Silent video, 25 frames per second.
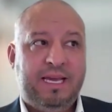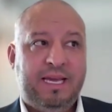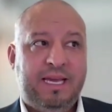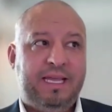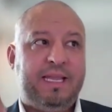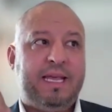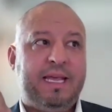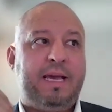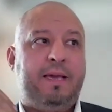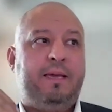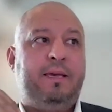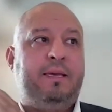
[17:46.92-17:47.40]

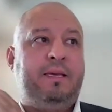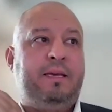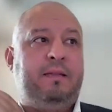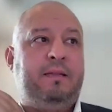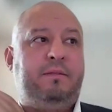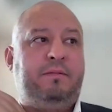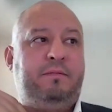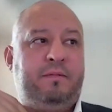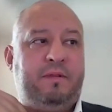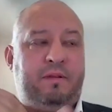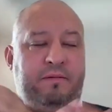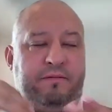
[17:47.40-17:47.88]
In that,
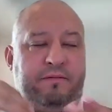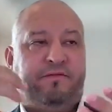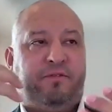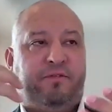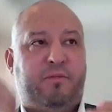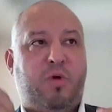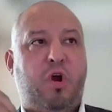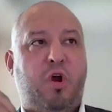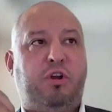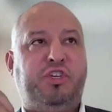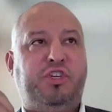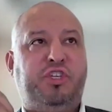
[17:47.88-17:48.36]
in, in
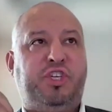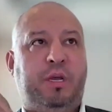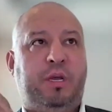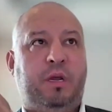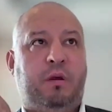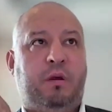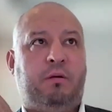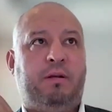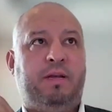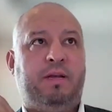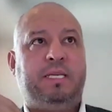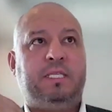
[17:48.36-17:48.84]
smart
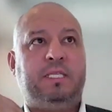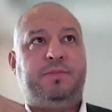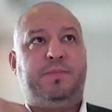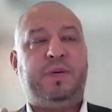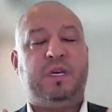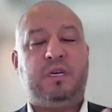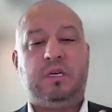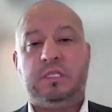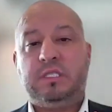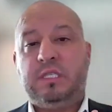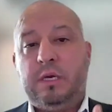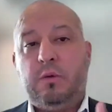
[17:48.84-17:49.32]
care is
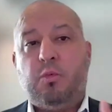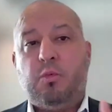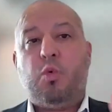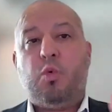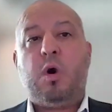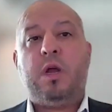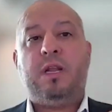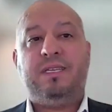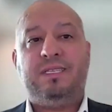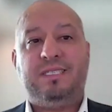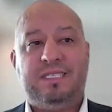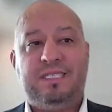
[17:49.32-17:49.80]
because they
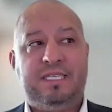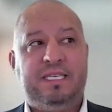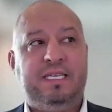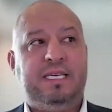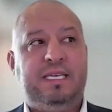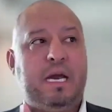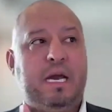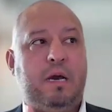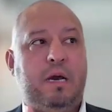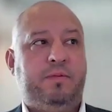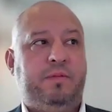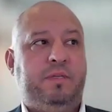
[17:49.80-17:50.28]
want to
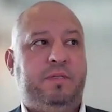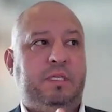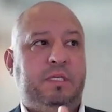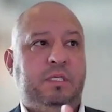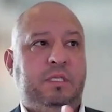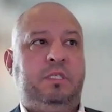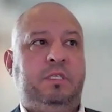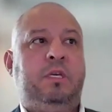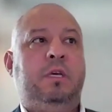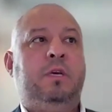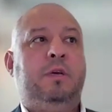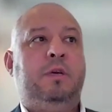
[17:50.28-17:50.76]
see how
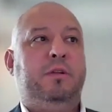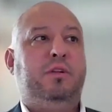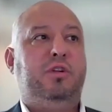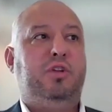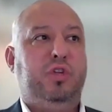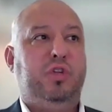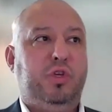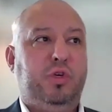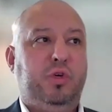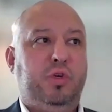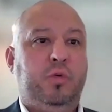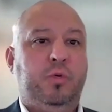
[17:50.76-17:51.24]
these
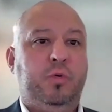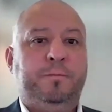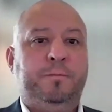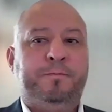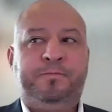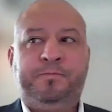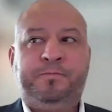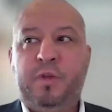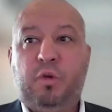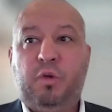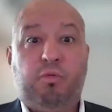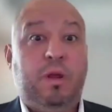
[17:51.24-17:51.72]

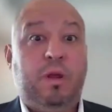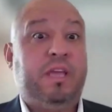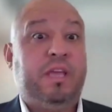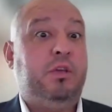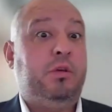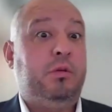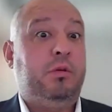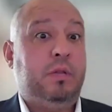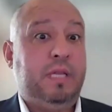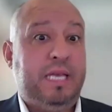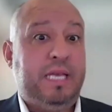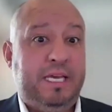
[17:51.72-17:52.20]
new
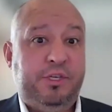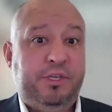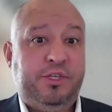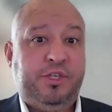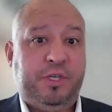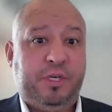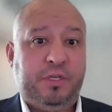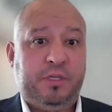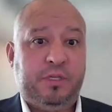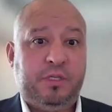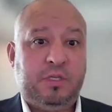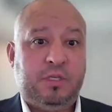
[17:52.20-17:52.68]

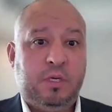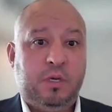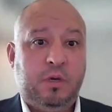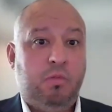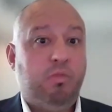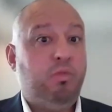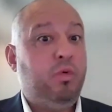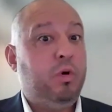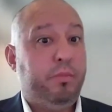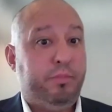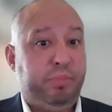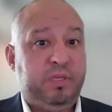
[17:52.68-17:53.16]
regulations
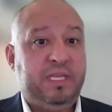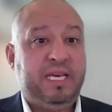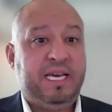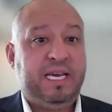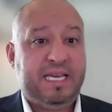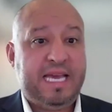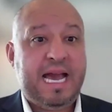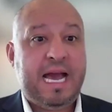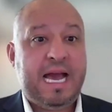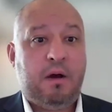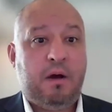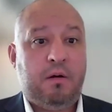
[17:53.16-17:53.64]
will
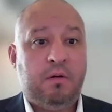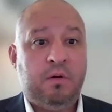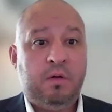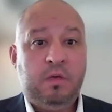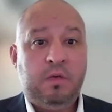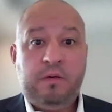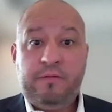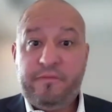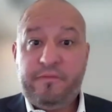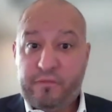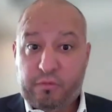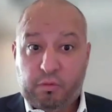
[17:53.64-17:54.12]
play out
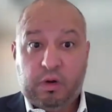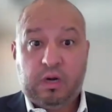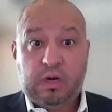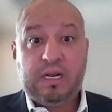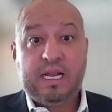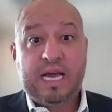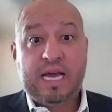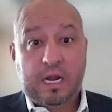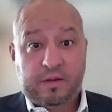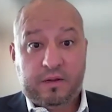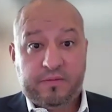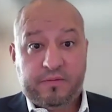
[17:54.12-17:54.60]

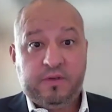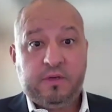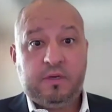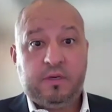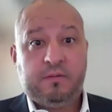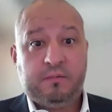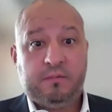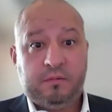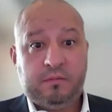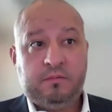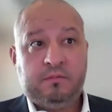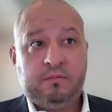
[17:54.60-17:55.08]
on
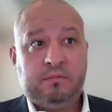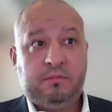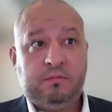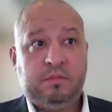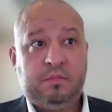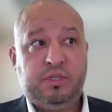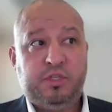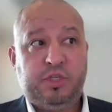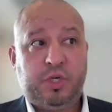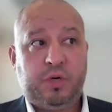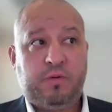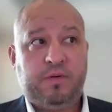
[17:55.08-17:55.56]
the
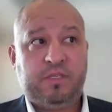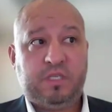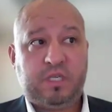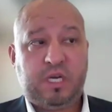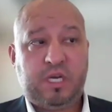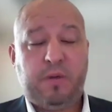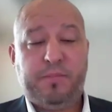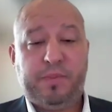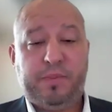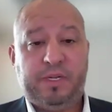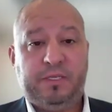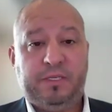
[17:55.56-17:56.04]
insurance
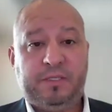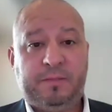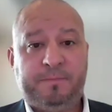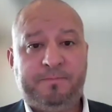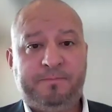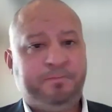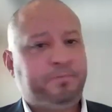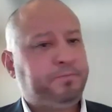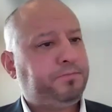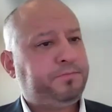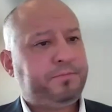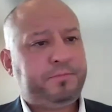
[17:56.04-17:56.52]
company.
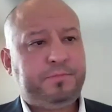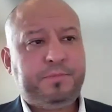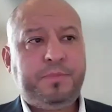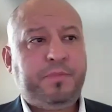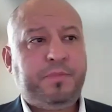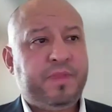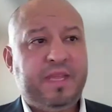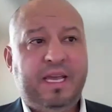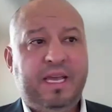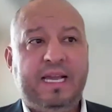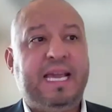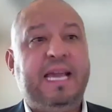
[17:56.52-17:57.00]

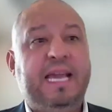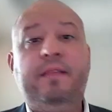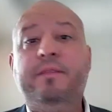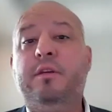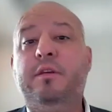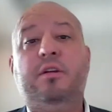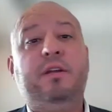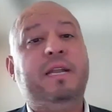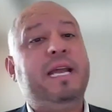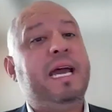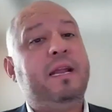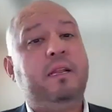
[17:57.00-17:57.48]
Again,
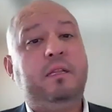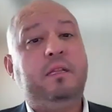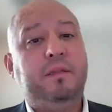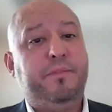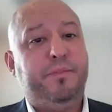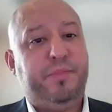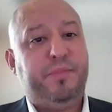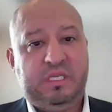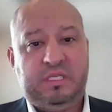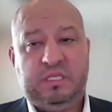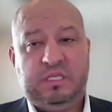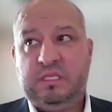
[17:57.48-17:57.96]
they're not in the
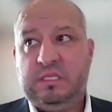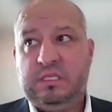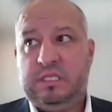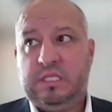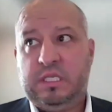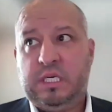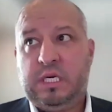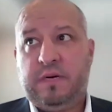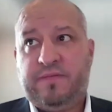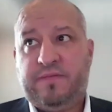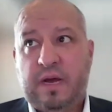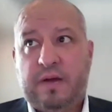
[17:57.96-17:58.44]

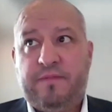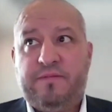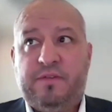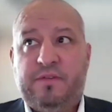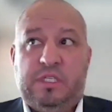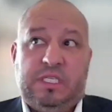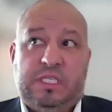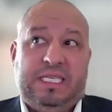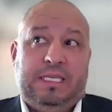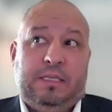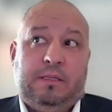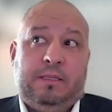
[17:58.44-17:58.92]
business of
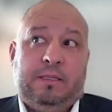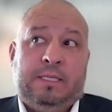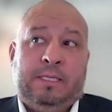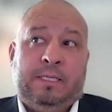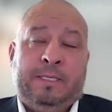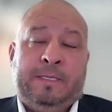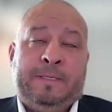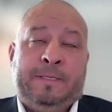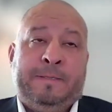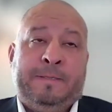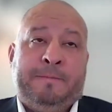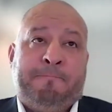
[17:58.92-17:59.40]
obviously,
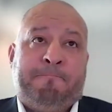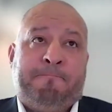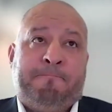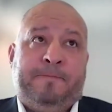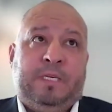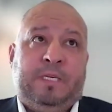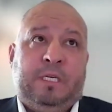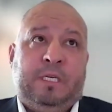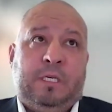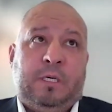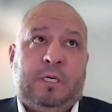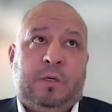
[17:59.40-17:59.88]
you